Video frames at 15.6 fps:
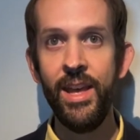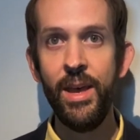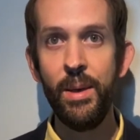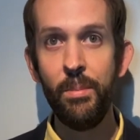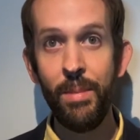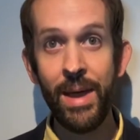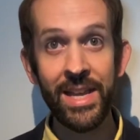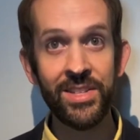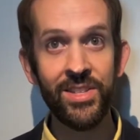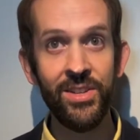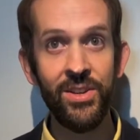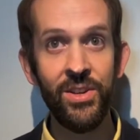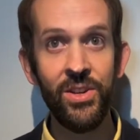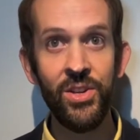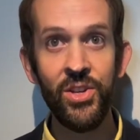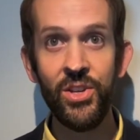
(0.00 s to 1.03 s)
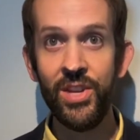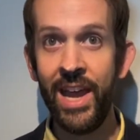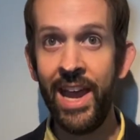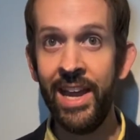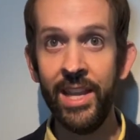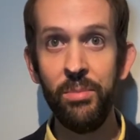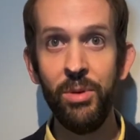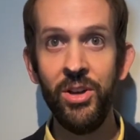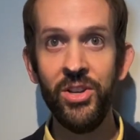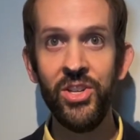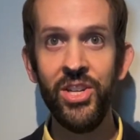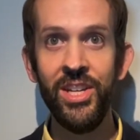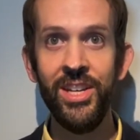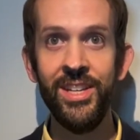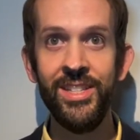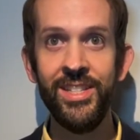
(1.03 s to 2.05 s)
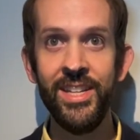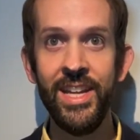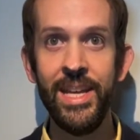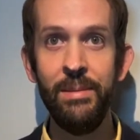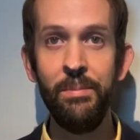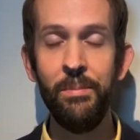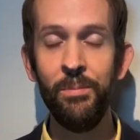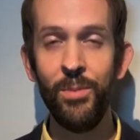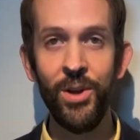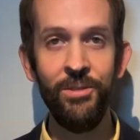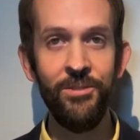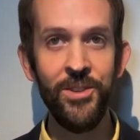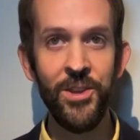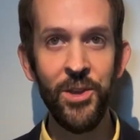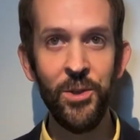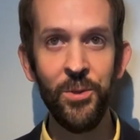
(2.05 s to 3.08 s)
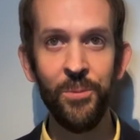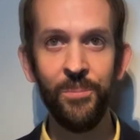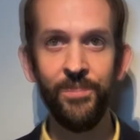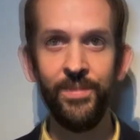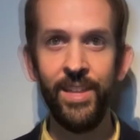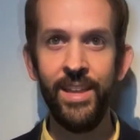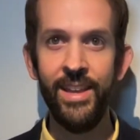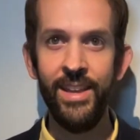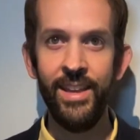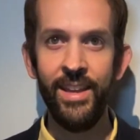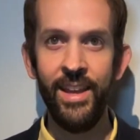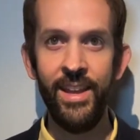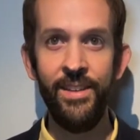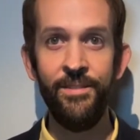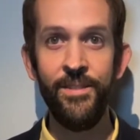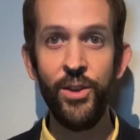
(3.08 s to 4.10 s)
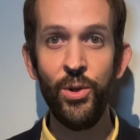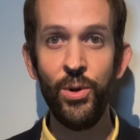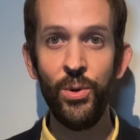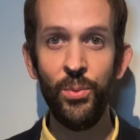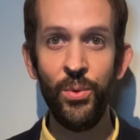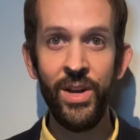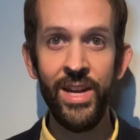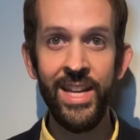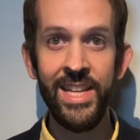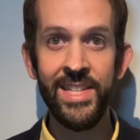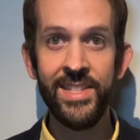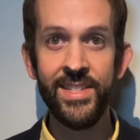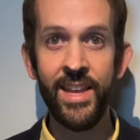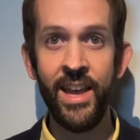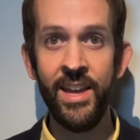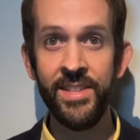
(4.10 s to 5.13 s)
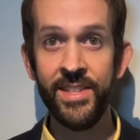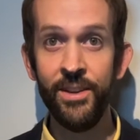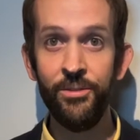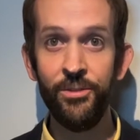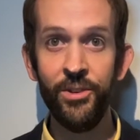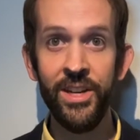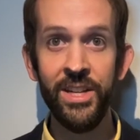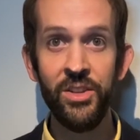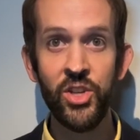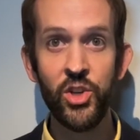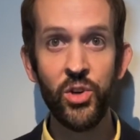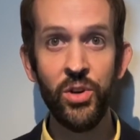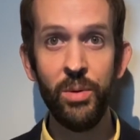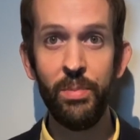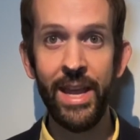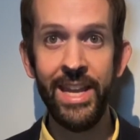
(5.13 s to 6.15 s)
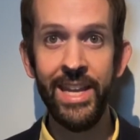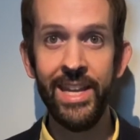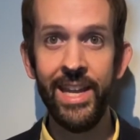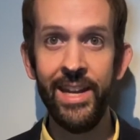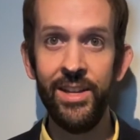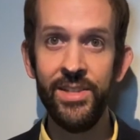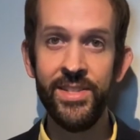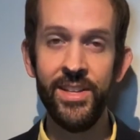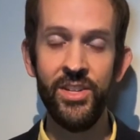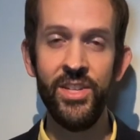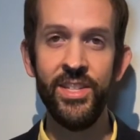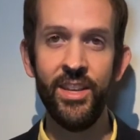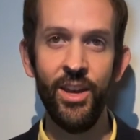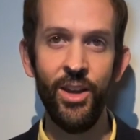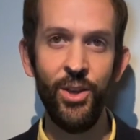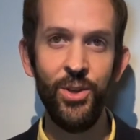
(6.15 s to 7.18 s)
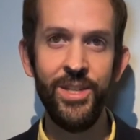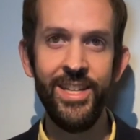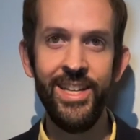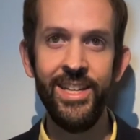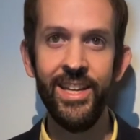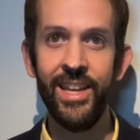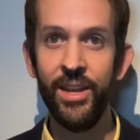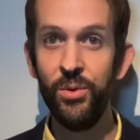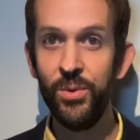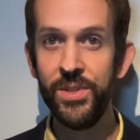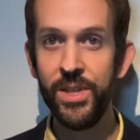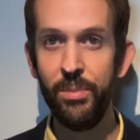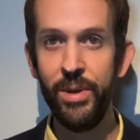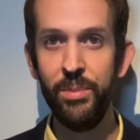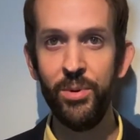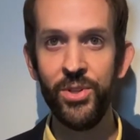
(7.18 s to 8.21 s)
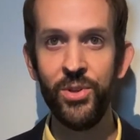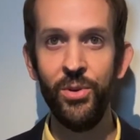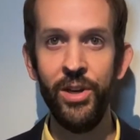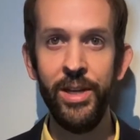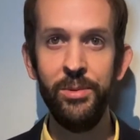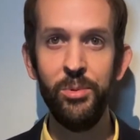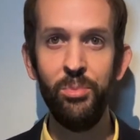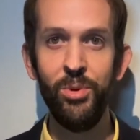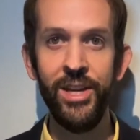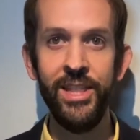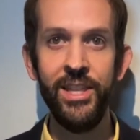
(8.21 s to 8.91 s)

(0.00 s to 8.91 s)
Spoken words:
massage, acupuncture, to name but a few. If you're really suffering, stronger painkillers such as codeine can also be prescribed by the